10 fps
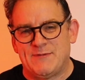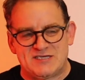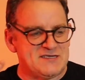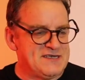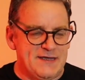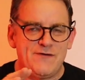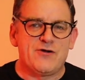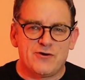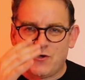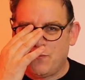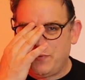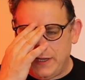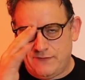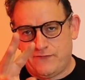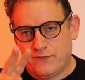as I say, you've got to
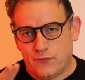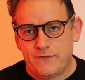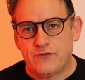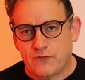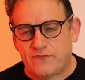complete 4 of your